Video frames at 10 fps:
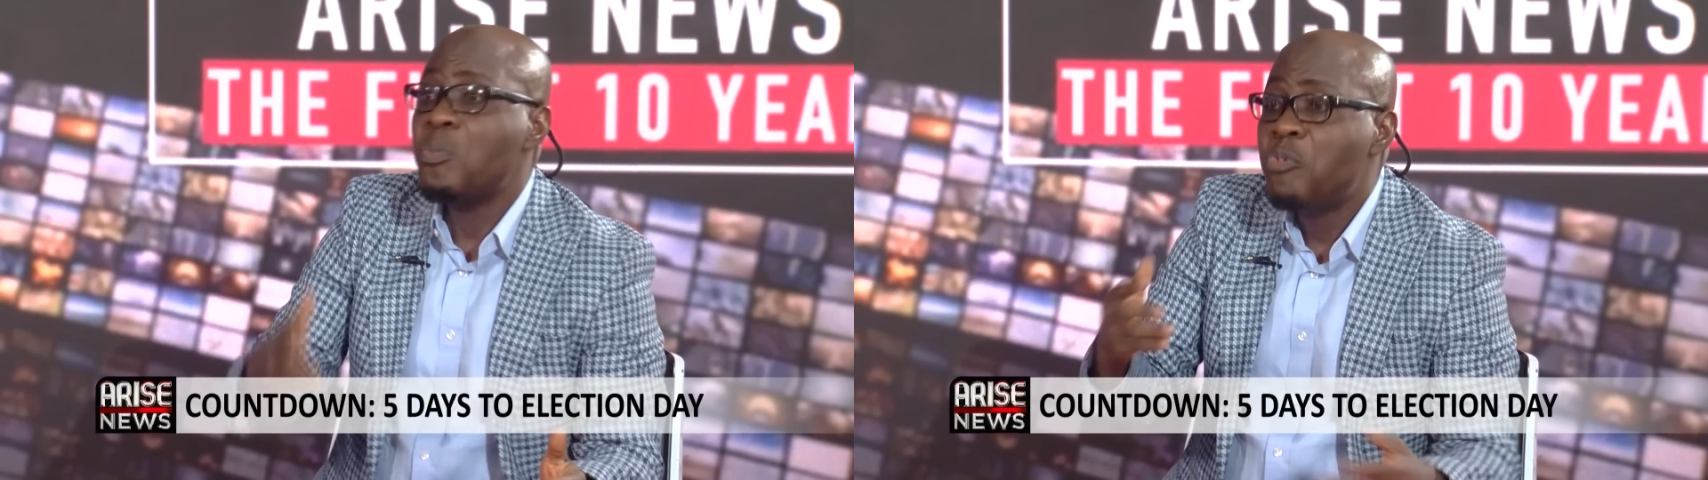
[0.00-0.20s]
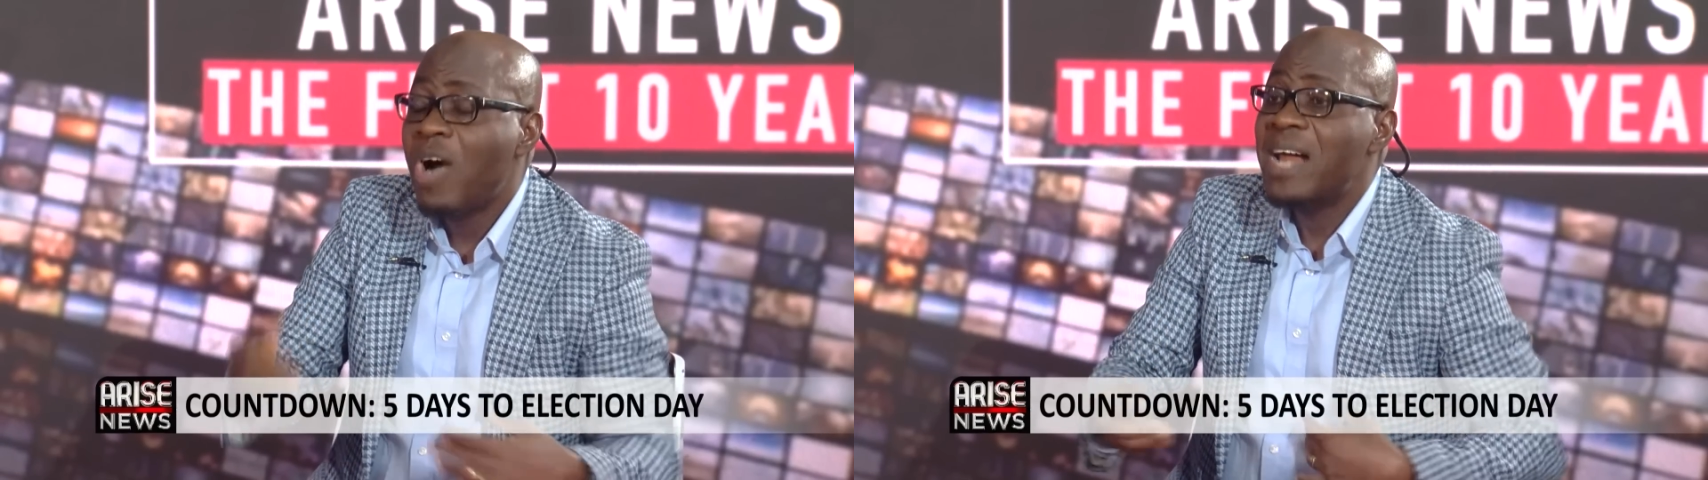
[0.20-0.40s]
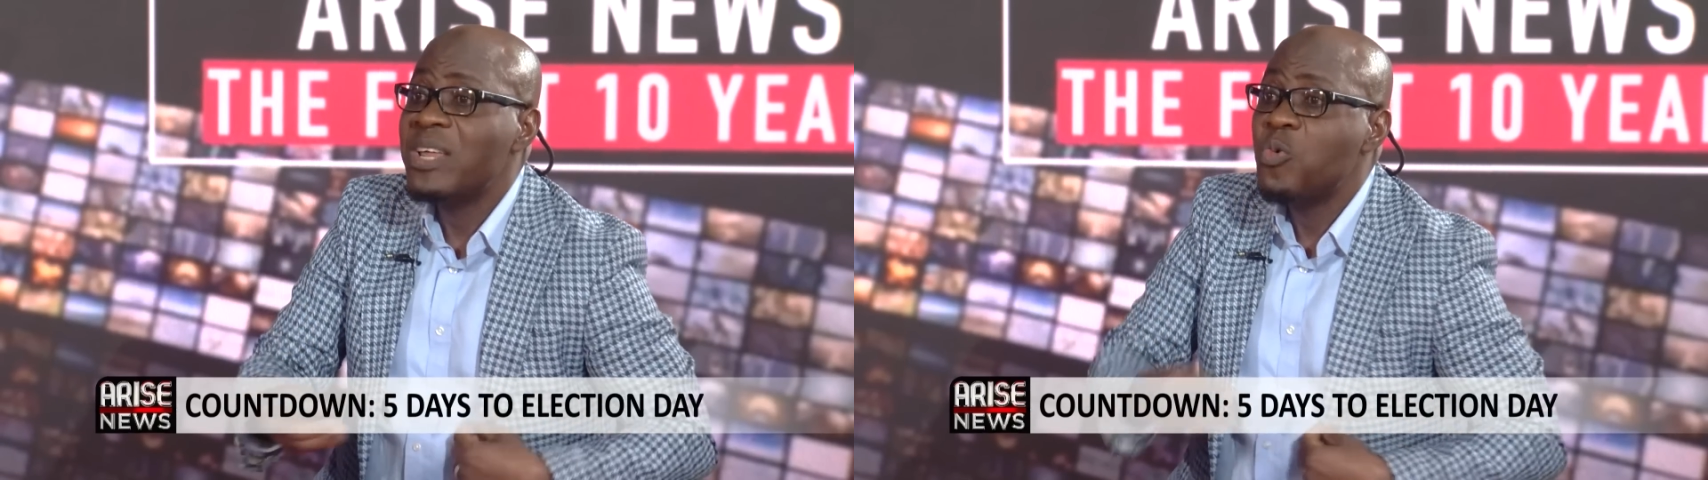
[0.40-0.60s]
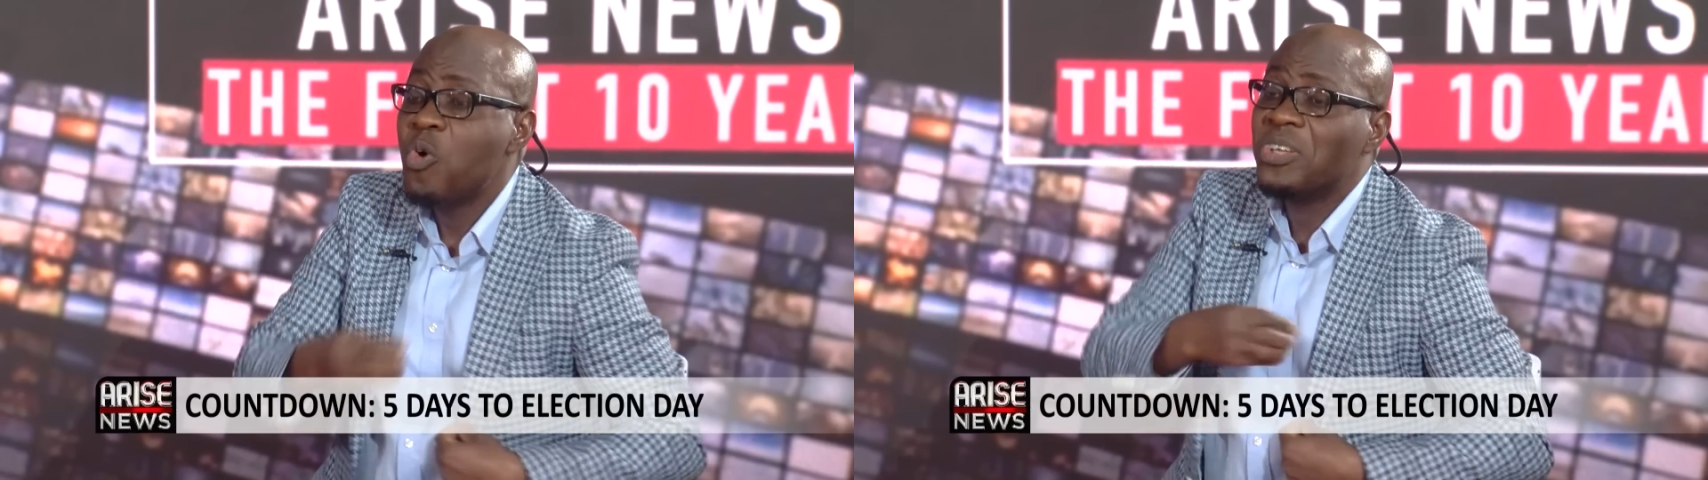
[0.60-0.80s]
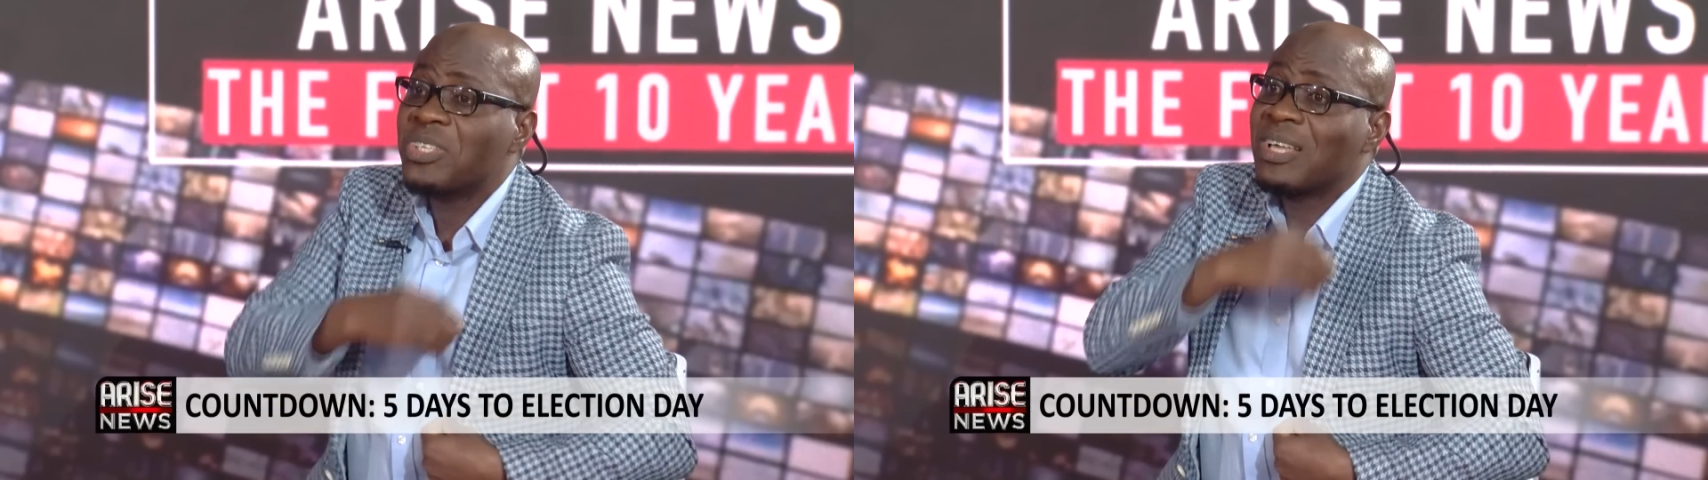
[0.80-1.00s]
Buhari
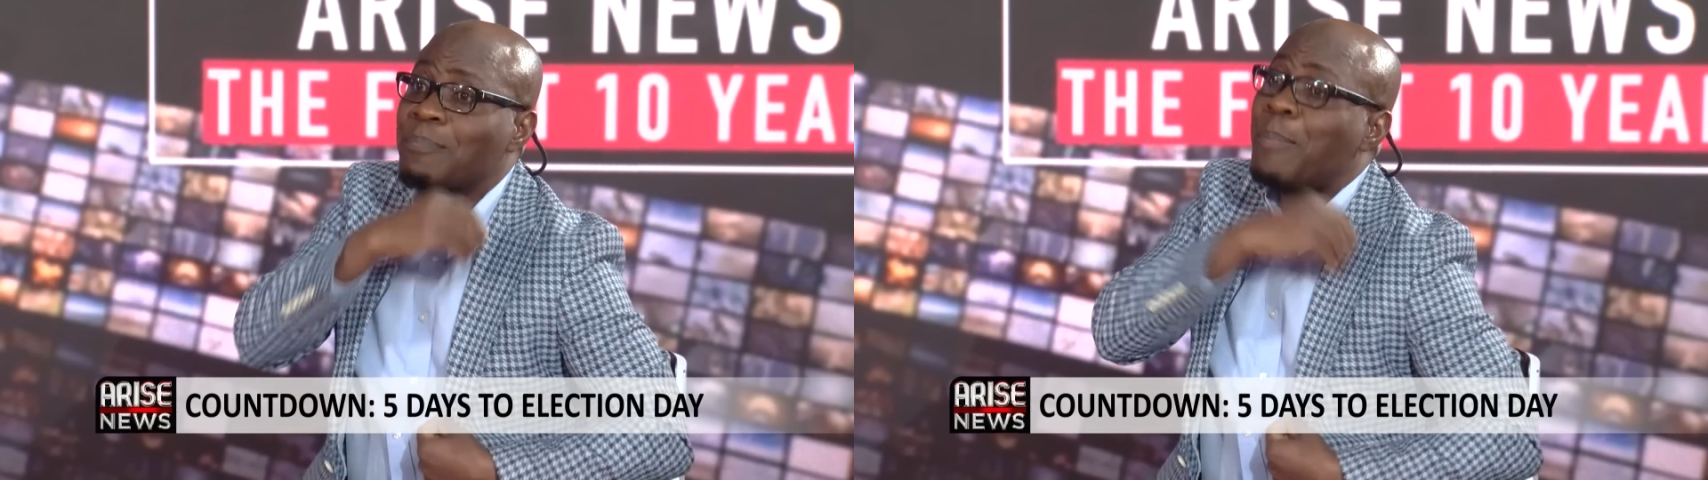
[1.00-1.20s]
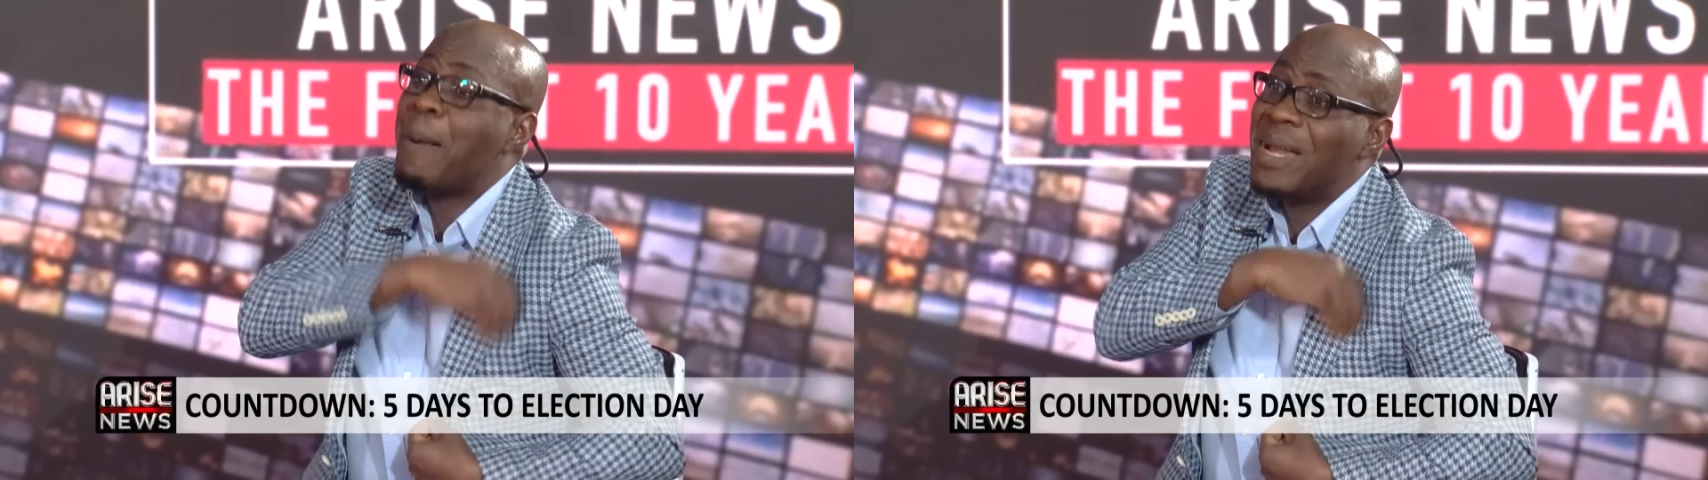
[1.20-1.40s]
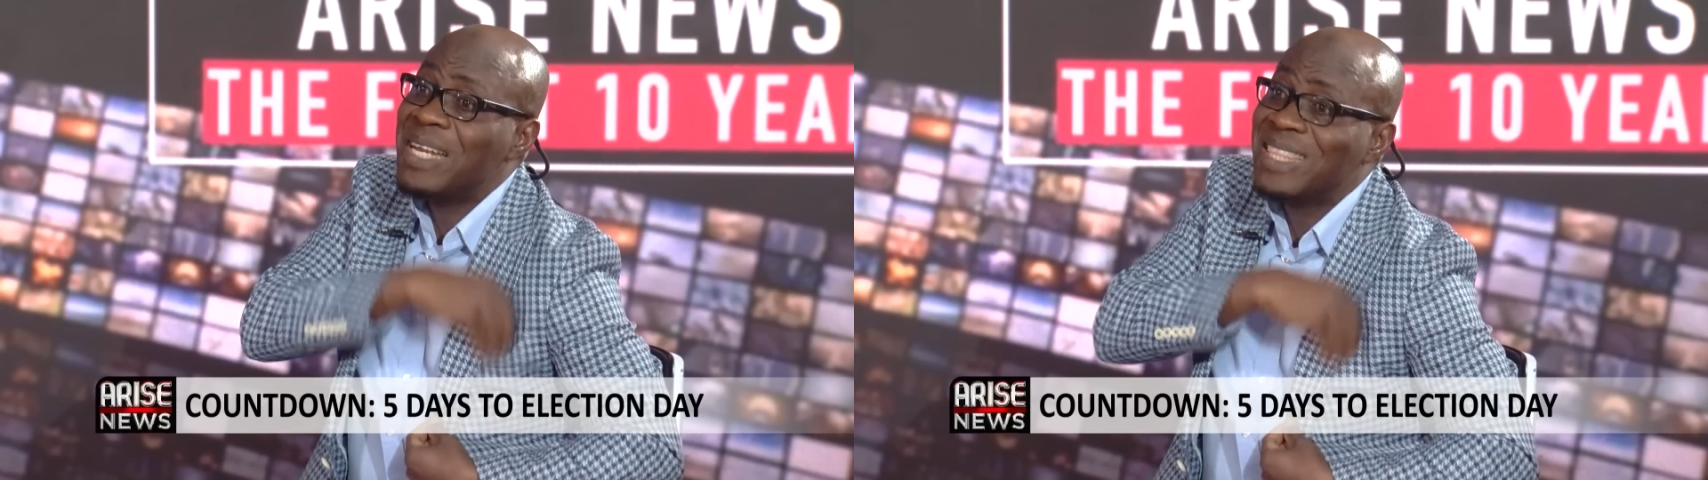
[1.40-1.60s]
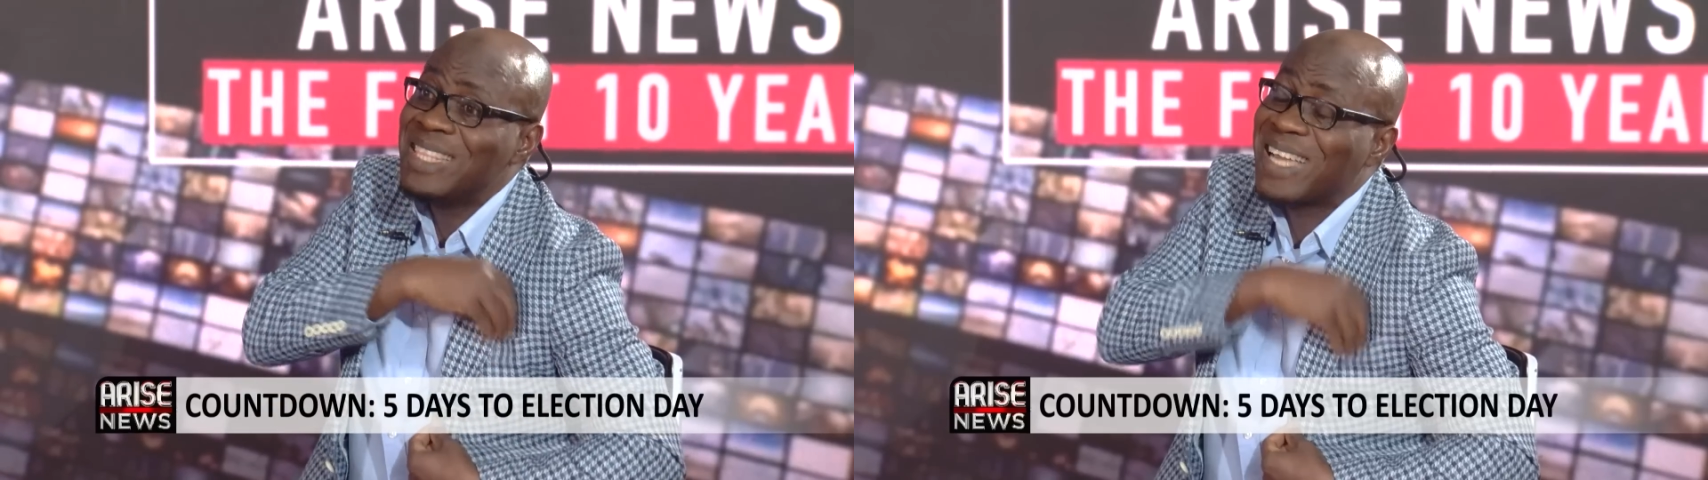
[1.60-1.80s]
was permanently